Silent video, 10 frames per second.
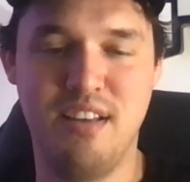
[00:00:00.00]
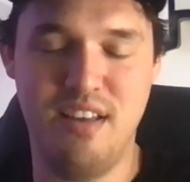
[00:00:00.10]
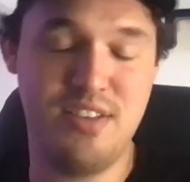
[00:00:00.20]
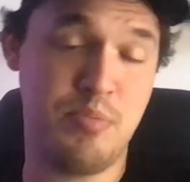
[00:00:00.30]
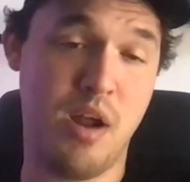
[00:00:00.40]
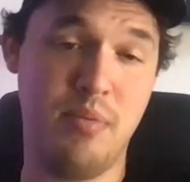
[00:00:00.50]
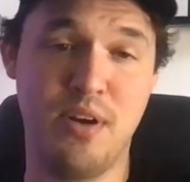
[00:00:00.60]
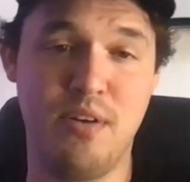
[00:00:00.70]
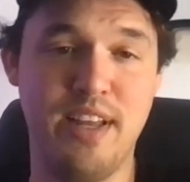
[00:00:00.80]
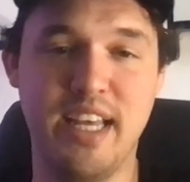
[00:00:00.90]
It's probably
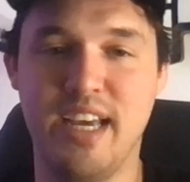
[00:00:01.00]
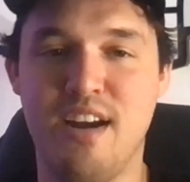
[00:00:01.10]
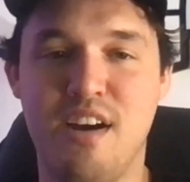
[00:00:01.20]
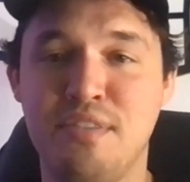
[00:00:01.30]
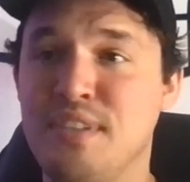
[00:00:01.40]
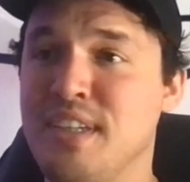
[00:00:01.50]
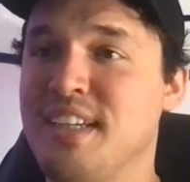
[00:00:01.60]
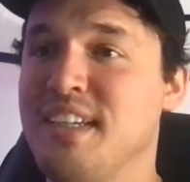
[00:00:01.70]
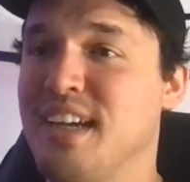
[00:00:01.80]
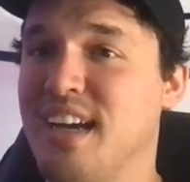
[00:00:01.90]
already kicking off
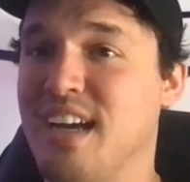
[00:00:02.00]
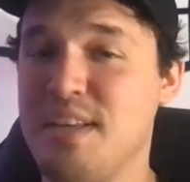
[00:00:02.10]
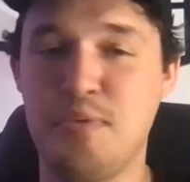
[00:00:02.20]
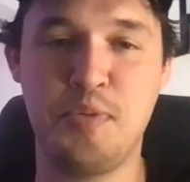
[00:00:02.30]
as